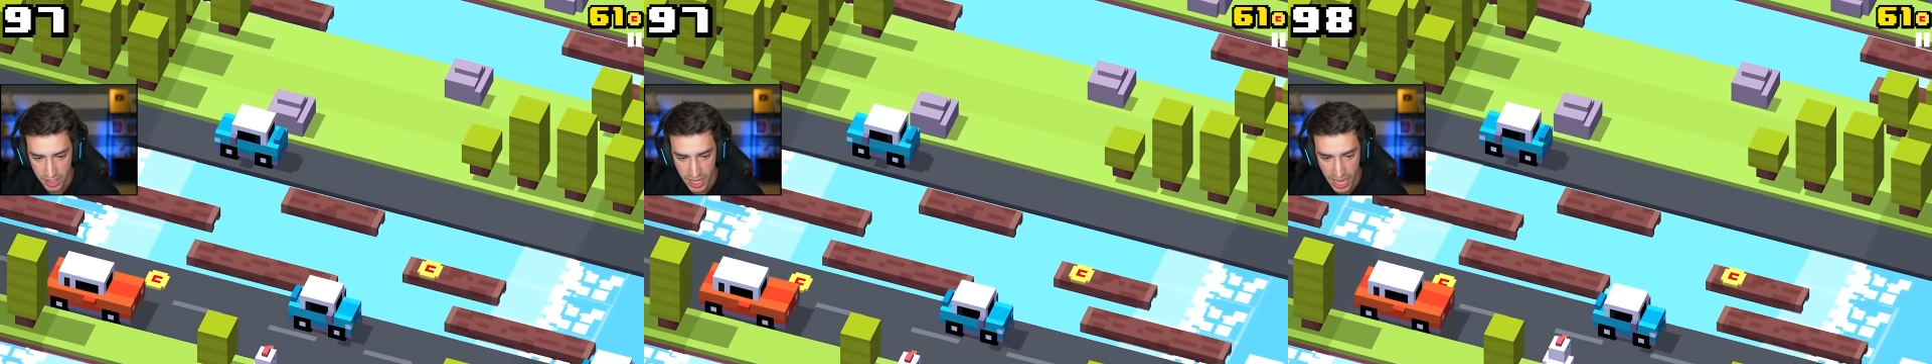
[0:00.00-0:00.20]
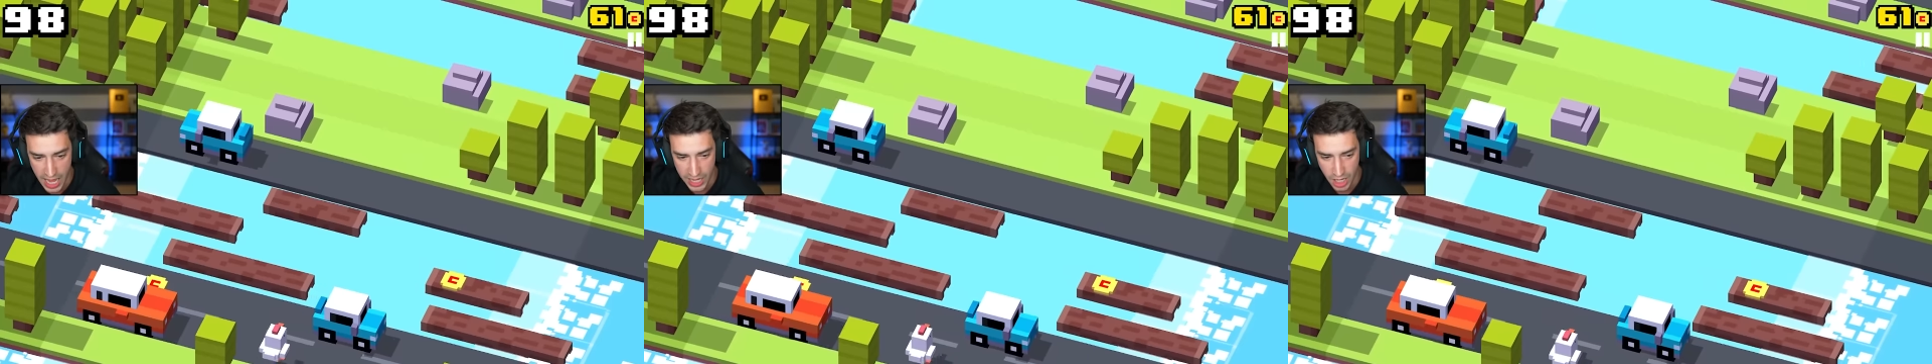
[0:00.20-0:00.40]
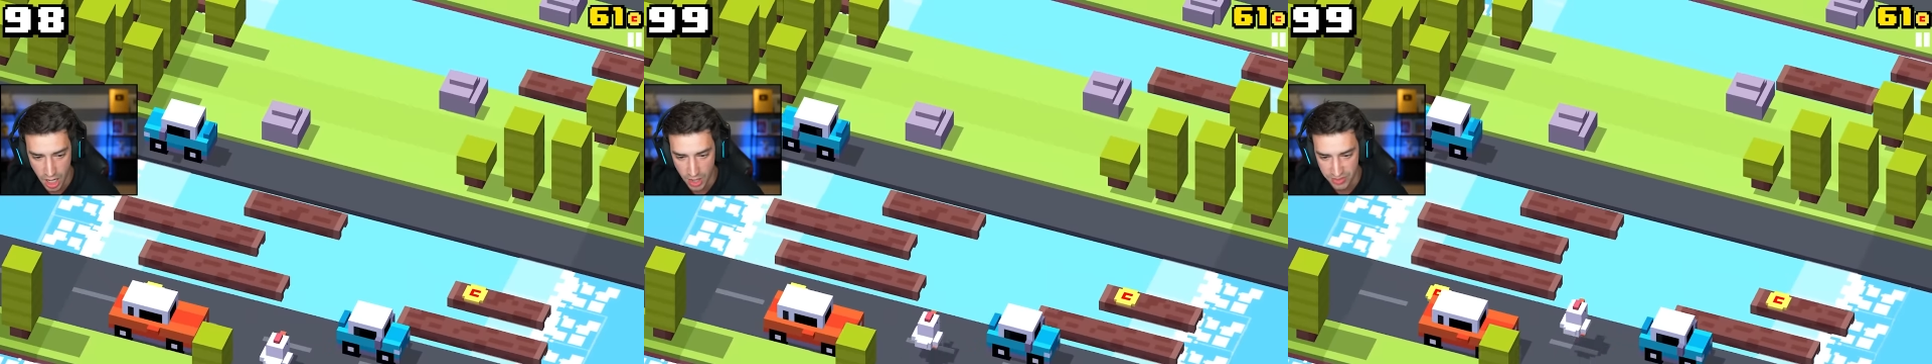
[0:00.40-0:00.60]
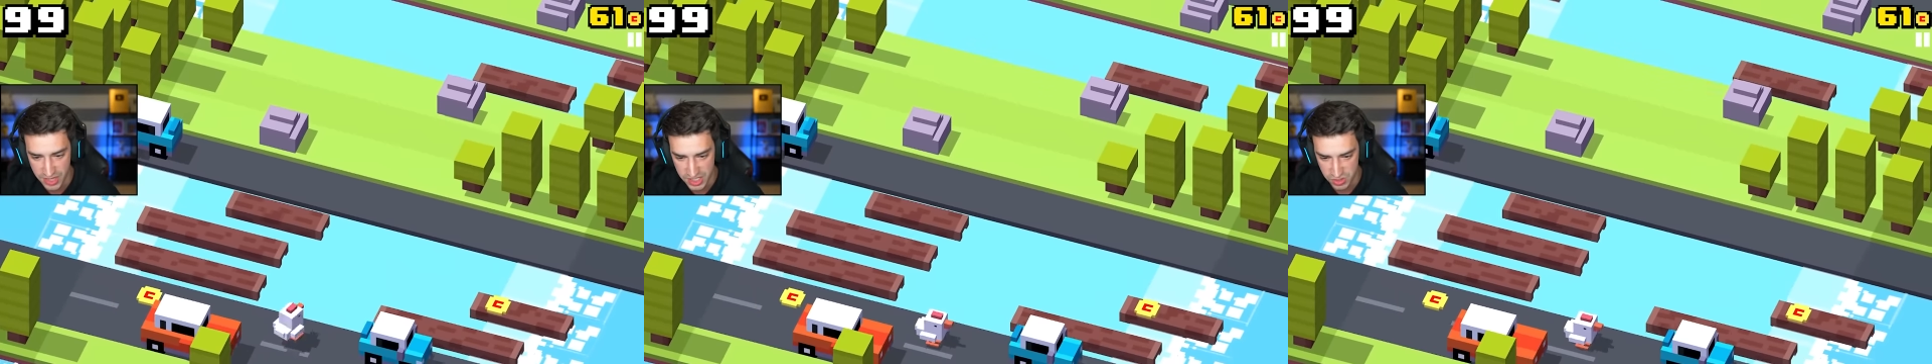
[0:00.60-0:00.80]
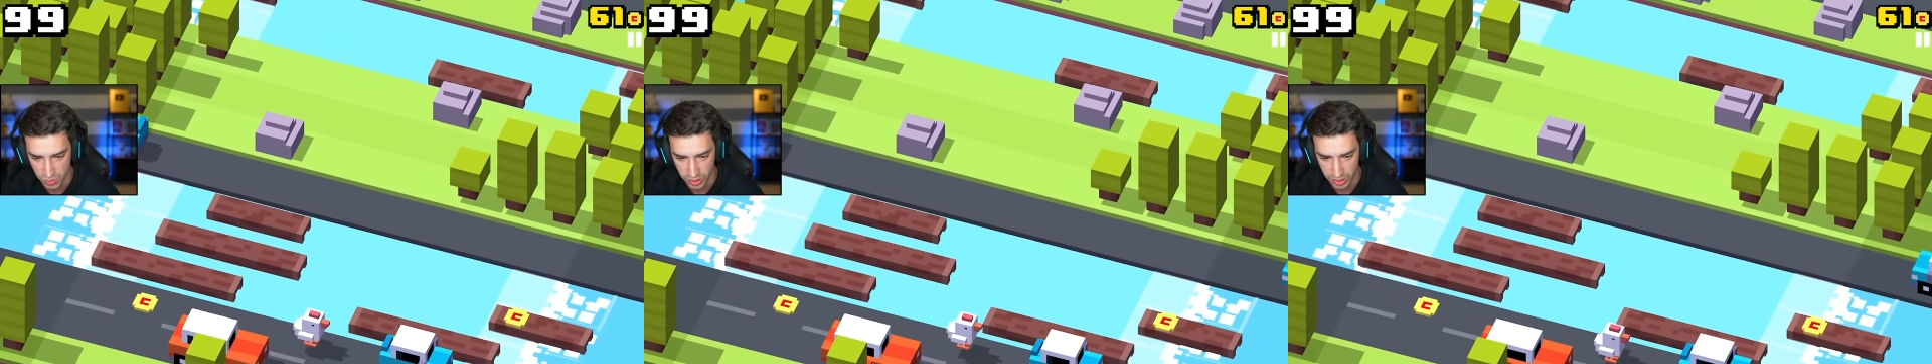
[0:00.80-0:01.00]
Not on
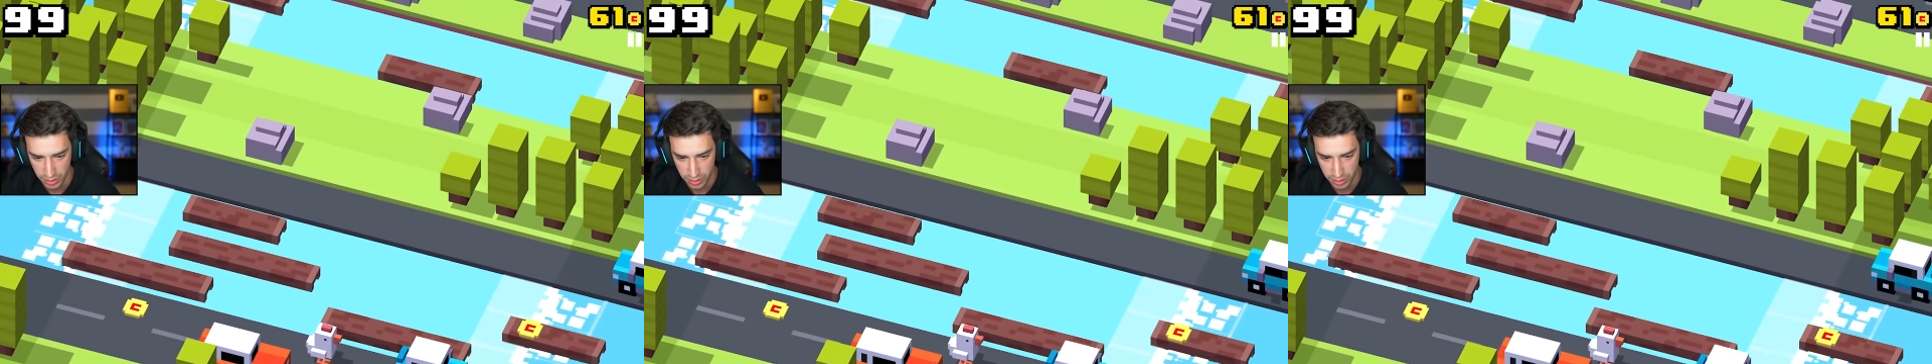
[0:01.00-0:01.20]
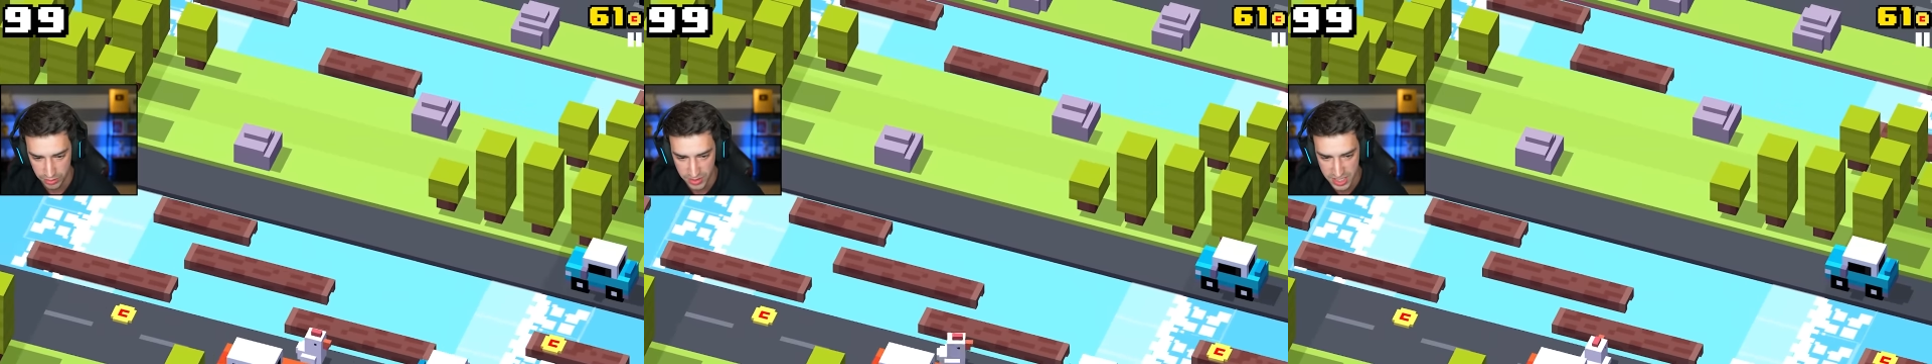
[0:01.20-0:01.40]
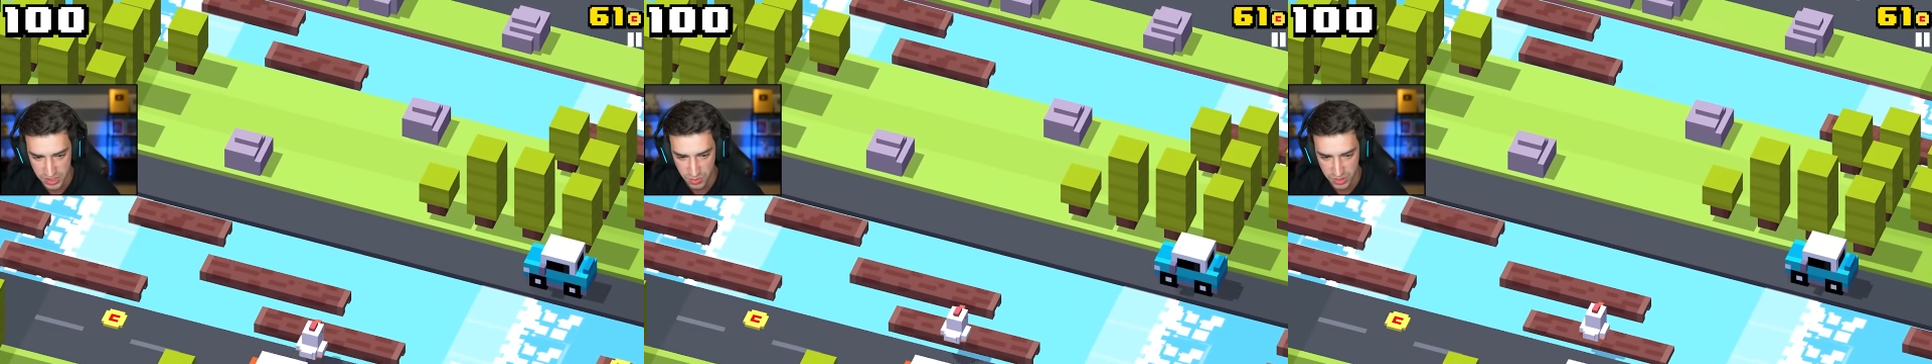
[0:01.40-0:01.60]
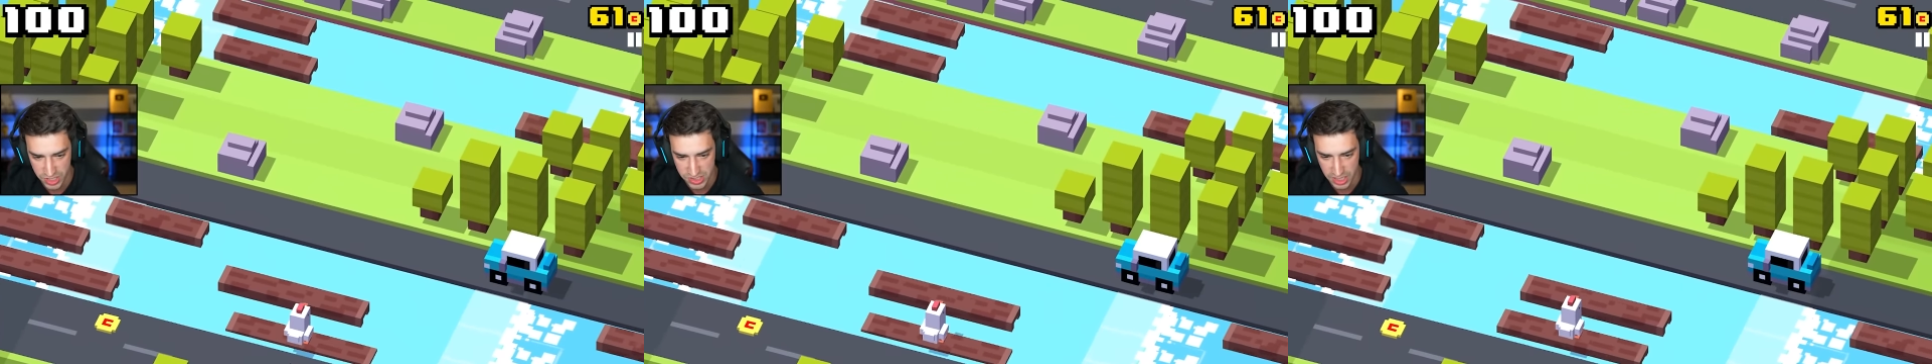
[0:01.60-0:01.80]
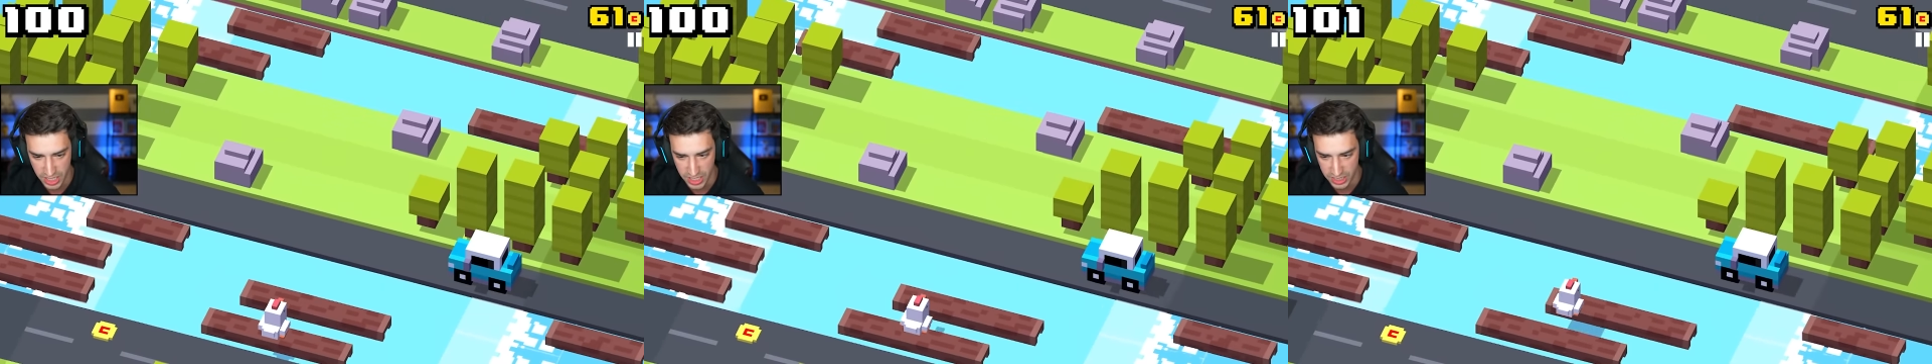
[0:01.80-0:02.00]
this one. This one
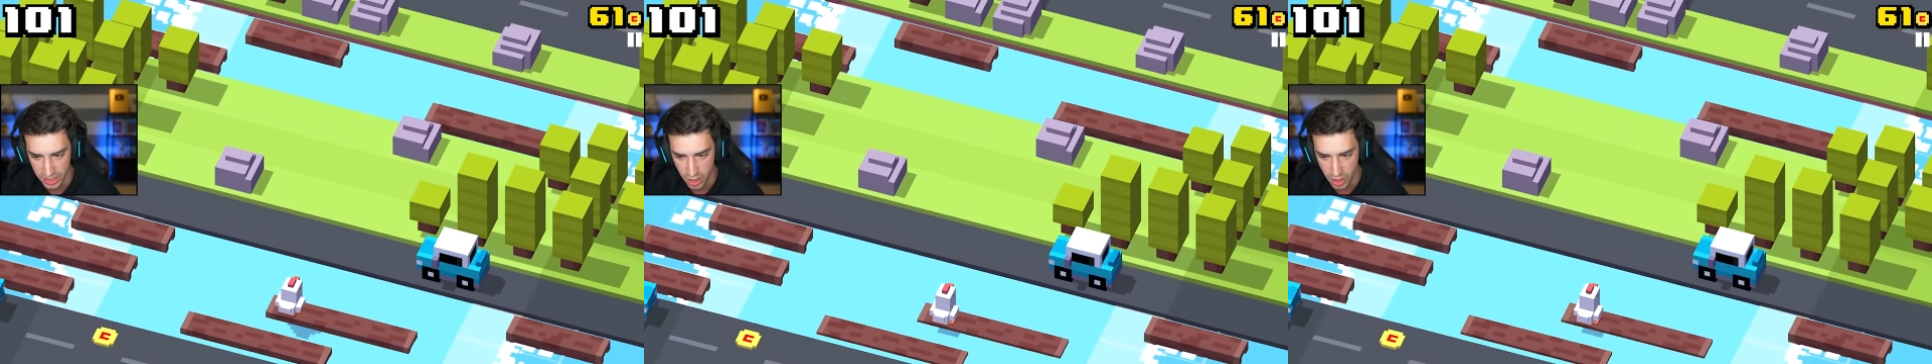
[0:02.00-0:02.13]
is like,